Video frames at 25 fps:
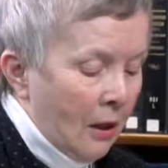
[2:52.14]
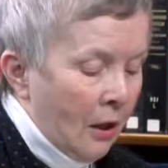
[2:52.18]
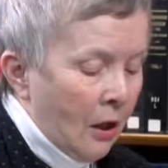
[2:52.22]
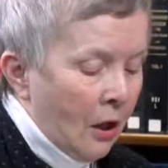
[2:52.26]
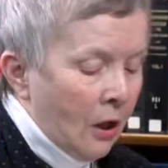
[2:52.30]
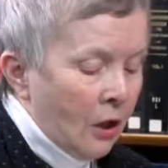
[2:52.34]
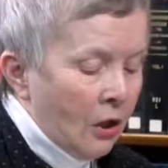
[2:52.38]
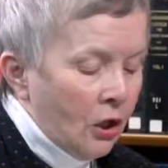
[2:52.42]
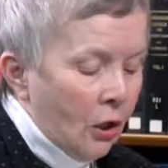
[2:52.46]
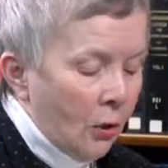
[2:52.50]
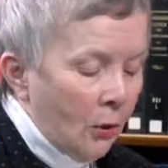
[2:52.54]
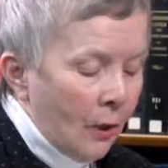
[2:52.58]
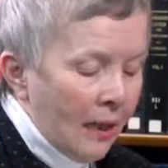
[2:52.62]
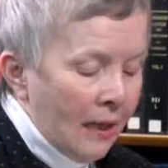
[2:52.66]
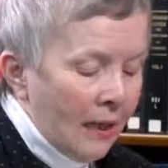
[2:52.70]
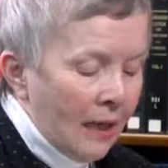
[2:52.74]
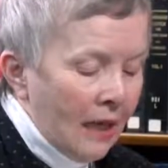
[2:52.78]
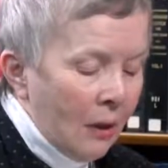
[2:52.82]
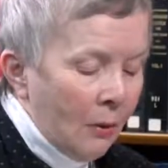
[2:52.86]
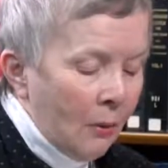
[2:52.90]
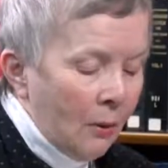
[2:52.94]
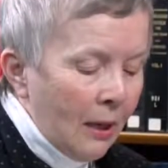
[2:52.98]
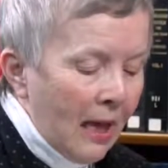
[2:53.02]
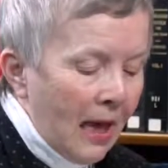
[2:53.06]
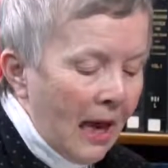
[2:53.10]
So I
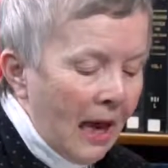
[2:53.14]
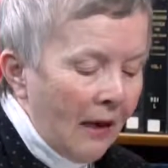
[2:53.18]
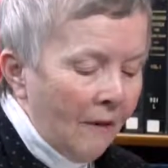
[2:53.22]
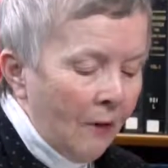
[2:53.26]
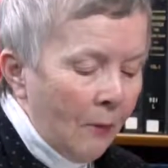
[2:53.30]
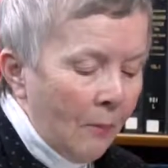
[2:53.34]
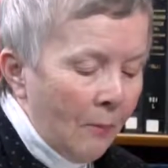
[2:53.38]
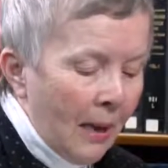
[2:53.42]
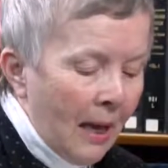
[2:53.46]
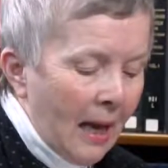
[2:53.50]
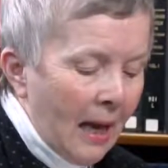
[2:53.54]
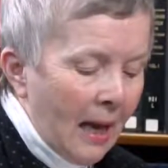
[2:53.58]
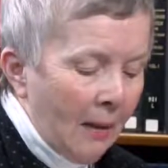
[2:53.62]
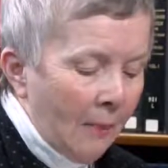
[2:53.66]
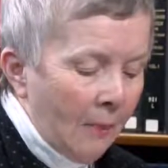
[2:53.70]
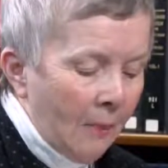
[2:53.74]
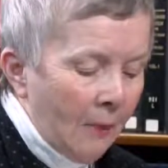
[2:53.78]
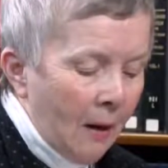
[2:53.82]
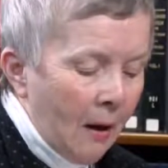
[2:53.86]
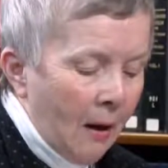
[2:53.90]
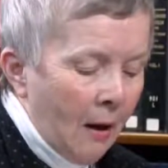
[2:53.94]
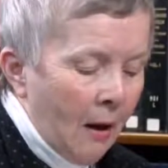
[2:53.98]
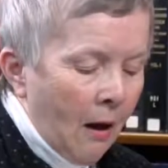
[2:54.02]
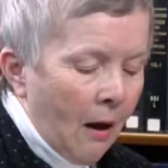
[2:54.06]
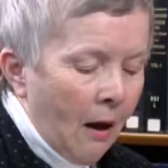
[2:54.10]
think we have a map
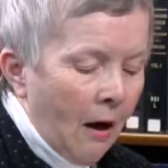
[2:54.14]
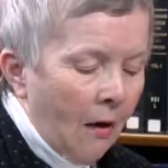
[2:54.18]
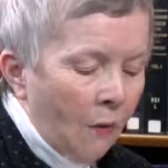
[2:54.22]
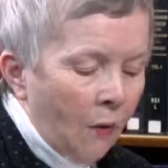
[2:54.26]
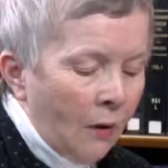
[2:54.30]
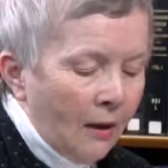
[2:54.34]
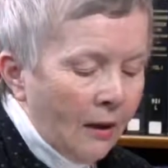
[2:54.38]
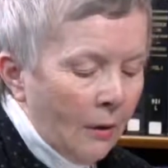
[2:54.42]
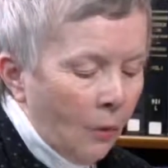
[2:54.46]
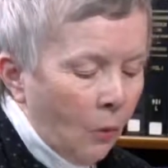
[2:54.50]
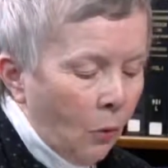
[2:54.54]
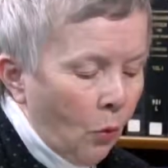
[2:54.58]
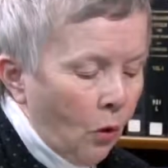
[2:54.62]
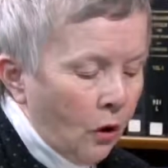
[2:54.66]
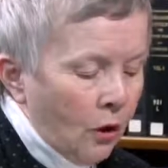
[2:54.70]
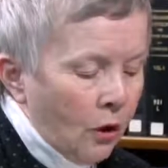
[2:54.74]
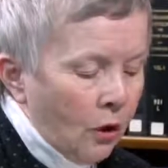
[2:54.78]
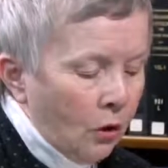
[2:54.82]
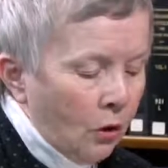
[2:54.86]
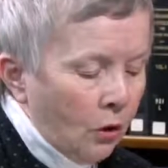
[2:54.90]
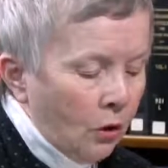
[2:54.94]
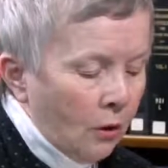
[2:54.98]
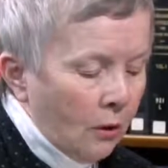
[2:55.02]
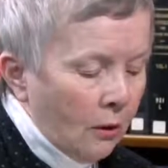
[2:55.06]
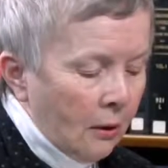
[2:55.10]
of what the wards
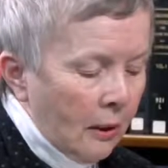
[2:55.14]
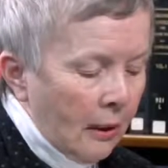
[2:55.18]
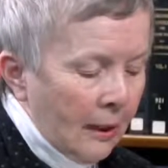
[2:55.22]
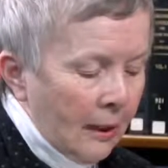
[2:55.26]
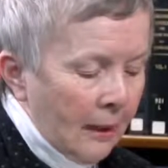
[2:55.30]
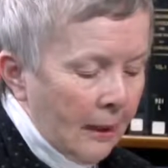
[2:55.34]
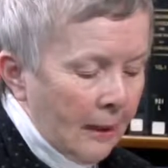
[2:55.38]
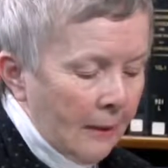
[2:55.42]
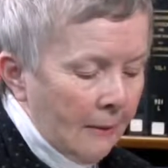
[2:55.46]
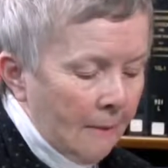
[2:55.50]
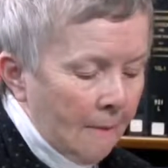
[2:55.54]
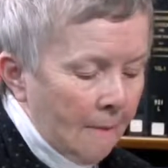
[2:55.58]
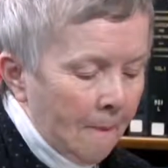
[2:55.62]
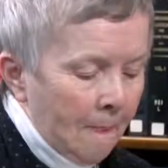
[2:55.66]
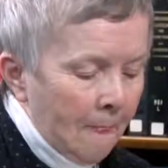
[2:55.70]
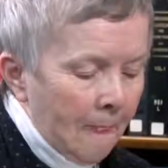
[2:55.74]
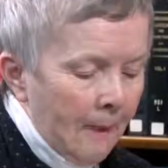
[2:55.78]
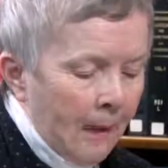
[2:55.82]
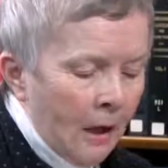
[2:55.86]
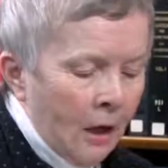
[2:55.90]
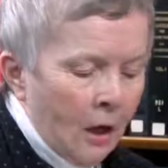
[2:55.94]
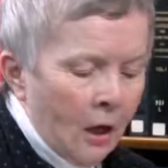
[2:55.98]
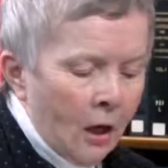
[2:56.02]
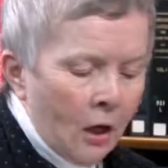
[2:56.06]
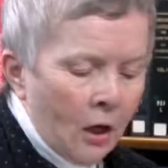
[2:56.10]
look like.
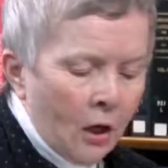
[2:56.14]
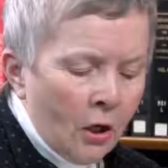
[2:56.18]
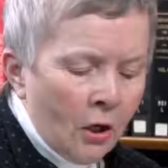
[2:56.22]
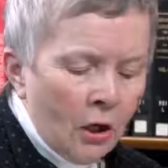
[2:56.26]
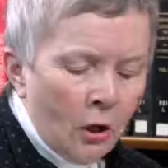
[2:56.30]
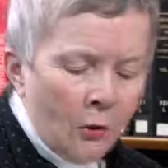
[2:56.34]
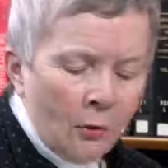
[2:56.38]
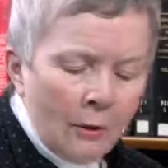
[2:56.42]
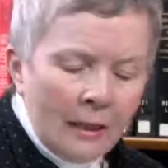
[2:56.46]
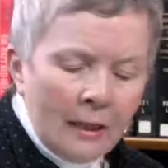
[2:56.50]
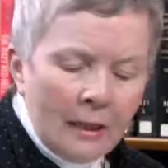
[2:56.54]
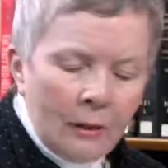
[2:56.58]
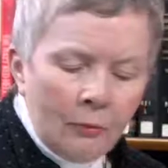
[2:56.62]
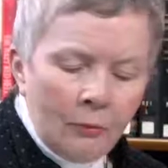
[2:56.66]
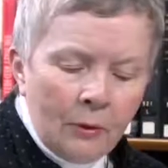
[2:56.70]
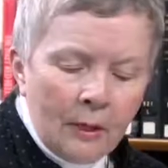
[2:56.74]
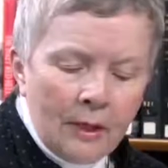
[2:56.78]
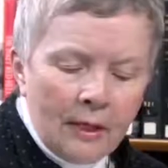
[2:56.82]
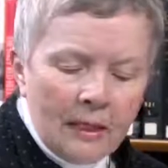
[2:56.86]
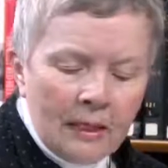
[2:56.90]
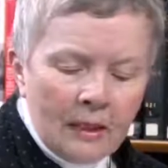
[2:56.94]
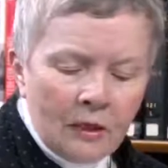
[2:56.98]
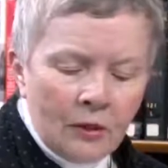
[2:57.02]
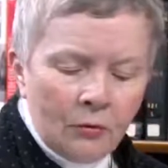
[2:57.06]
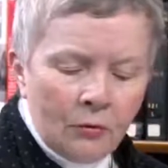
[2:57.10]
Knowing that
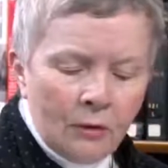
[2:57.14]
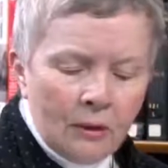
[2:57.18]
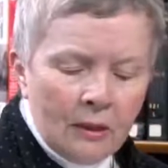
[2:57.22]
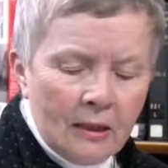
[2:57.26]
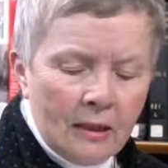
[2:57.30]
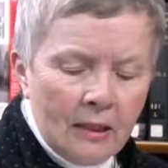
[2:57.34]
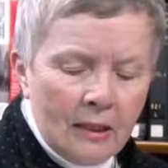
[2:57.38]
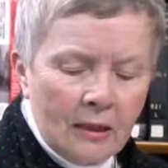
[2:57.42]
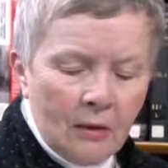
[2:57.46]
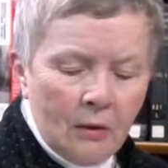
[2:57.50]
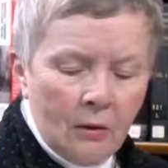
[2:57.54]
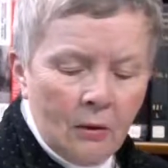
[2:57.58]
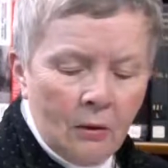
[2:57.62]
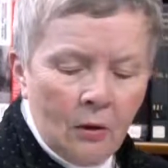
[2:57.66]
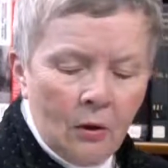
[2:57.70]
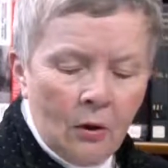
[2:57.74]
redistricting